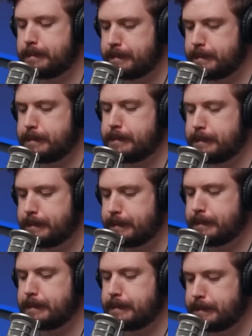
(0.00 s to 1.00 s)

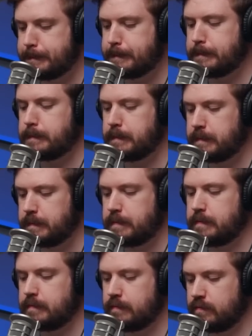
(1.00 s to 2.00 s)

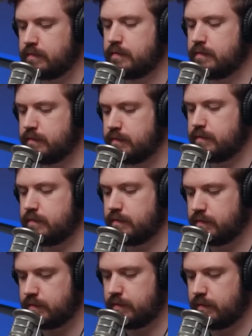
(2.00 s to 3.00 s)

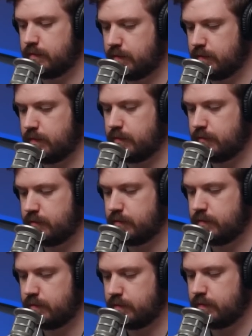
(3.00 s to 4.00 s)

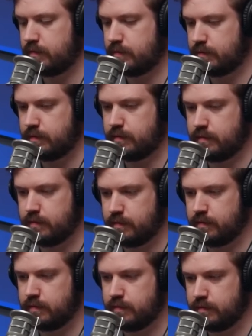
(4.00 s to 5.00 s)

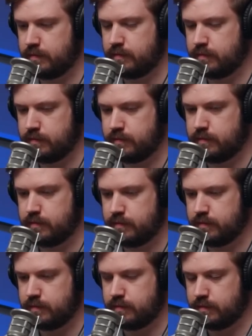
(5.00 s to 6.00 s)

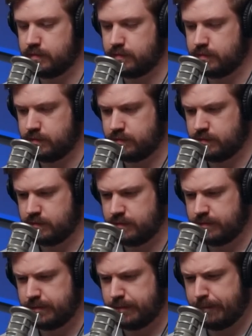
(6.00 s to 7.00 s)

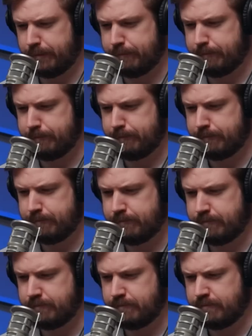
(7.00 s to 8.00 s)
The person shown says nothing.